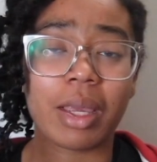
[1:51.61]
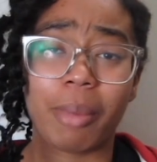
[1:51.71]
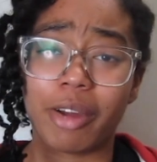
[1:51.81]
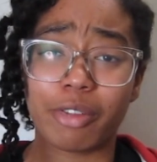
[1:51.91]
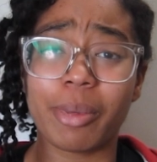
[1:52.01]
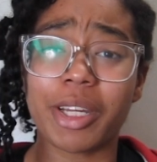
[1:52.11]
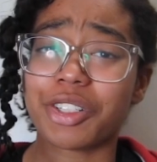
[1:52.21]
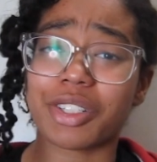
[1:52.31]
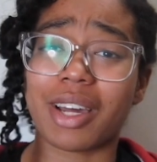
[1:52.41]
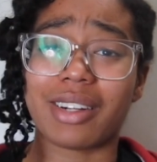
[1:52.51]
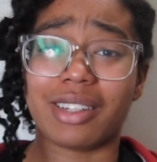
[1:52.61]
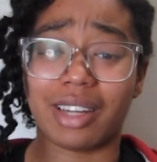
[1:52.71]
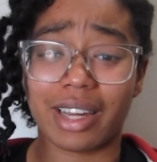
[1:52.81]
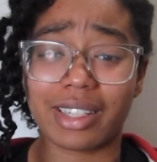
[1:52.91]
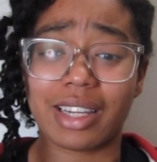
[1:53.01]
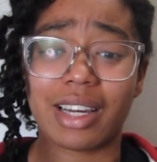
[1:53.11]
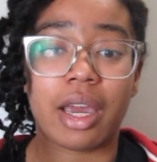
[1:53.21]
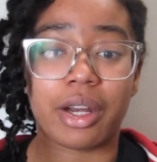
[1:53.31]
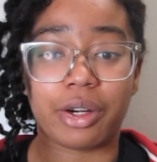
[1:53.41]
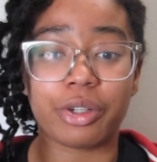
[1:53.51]
My roommate just got an
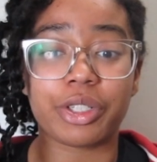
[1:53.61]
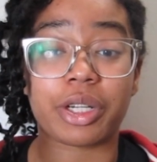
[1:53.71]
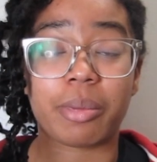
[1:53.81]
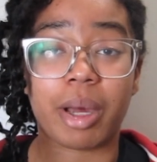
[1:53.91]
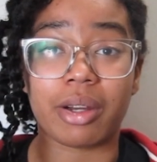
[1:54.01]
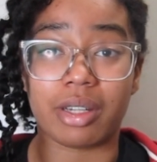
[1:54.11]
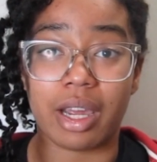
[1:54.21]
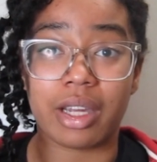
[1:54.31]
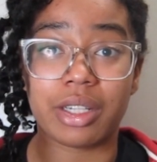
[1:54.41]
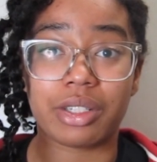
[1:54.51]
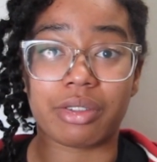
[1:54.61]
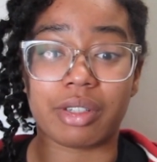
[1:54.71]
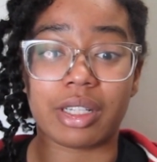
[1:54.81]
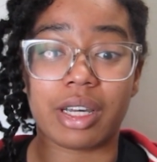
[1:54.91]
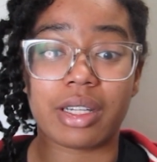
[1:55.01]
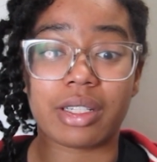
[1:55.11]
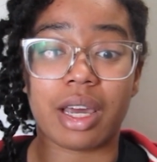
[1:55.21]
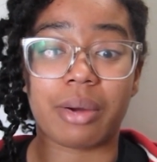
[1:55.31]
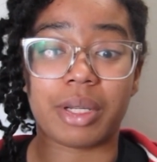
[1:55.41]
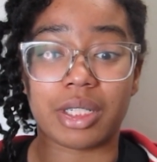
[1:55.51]
Alexa, and it only took about a day to realize
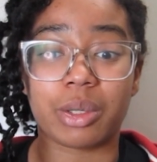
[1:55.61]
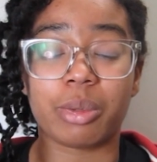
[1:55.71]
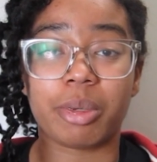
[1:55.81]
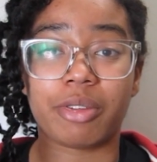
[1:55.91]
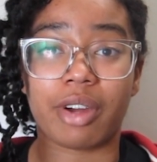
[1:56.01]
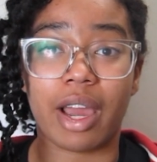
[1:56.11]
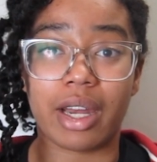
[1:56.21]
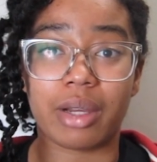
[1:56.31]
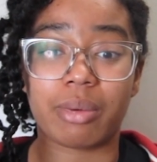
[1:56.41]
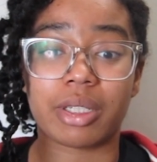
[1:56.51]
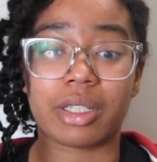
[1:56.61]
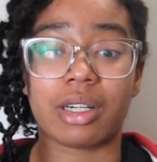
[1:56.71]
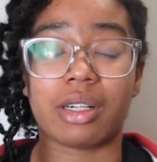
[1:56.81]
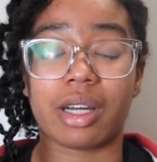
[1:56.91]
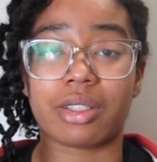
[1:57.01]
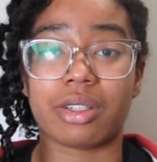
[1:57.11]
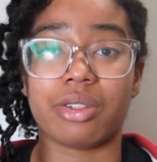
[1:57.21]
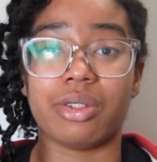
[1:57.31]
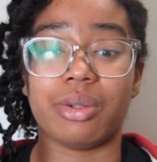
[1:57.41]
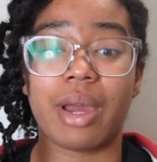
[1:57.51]
how easy it would be for anyone to tell Alexa
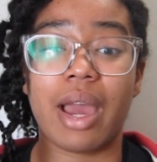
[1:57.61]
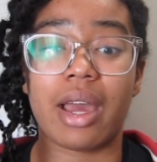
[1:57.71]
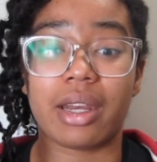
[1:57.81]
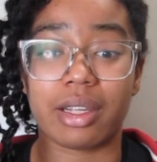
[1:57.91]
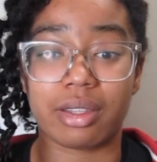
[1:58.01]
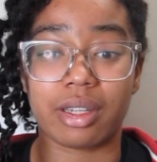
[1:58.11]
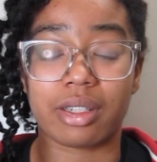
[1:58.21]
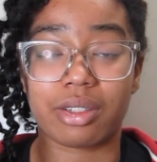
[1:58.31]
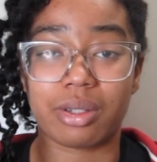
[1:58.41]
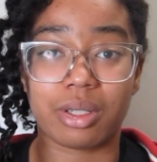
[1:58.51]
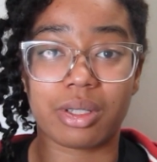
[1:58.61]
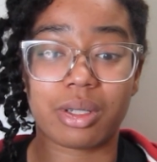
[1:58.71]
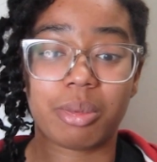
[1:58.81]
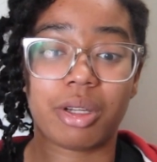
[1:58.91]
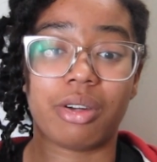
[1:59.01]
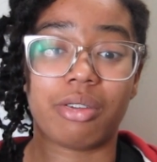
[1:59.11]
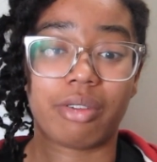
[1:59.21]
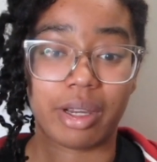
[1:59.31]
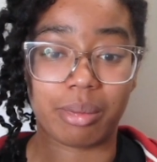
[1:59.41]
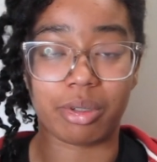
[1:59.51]
to do anything, so this could be a
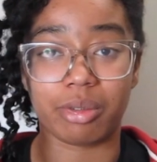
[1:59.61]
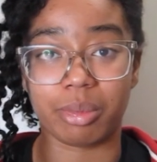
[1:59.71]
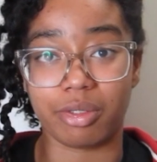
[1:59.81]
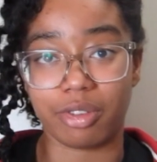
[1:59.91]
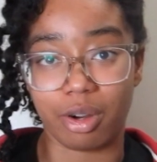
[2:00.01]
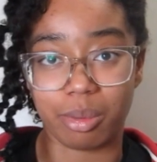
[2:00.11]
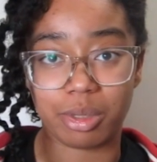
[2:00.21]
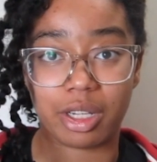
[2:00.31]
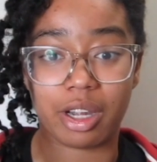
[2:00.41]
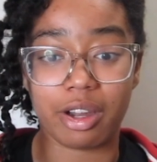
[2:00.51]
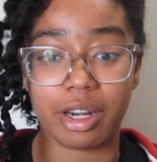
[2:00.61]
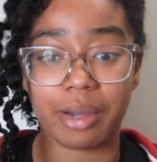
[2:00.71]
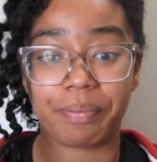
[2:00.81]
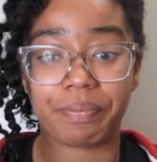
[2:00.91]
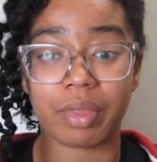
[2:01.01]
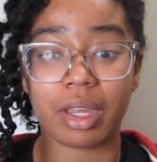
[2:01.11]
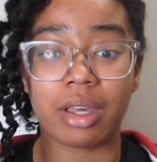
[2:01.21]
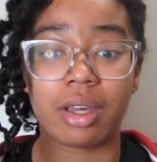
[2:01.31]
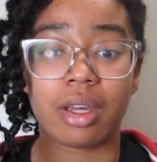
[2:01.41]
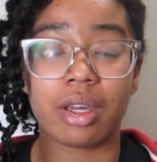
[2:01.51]
great improvement for home security.
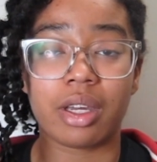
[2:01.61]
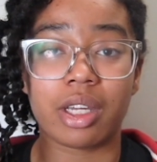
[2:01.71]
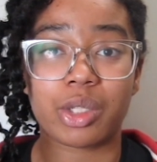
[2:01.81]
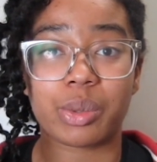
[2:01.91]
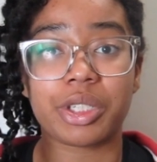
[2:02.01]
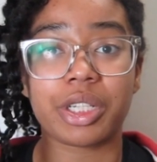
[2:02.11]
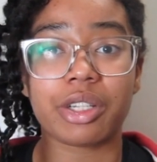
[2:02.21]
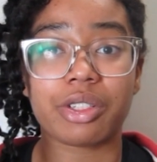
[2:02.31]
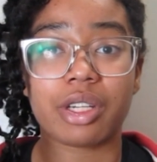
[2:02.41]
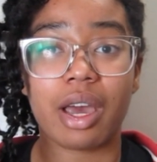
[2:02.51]
Switching gears to